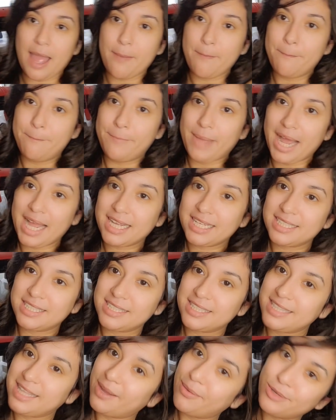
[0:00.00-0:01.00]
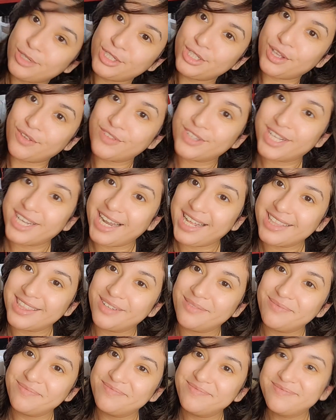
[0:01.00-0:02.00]
and backs. Now we just have to connect
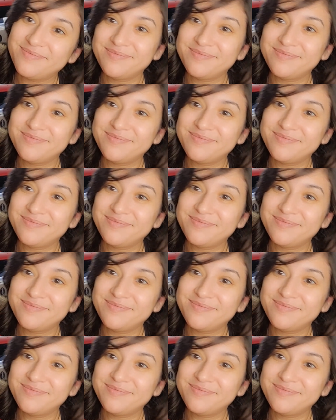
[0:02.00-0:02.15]
them.